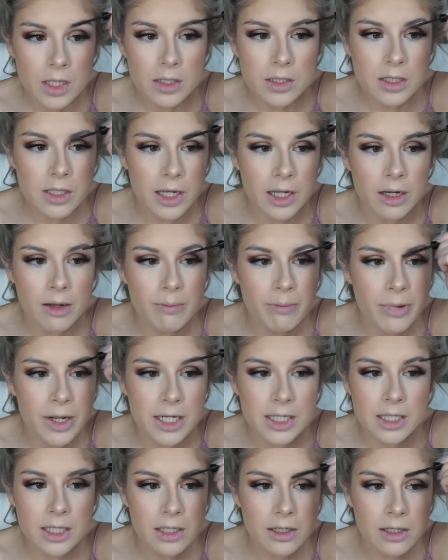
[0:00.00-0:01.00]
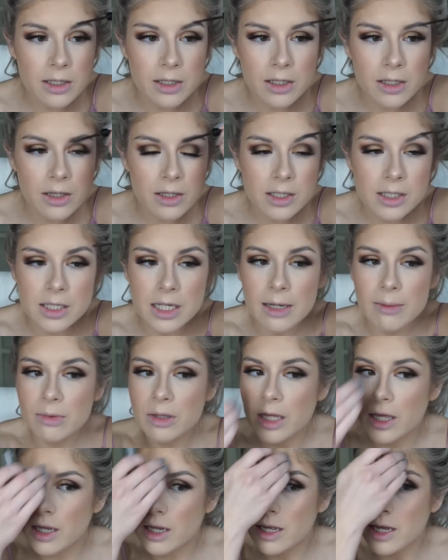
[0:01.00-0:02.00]
It's like basically the same
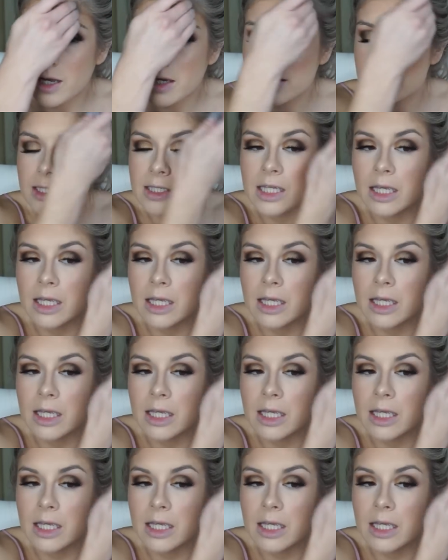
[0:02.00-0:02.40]
thing as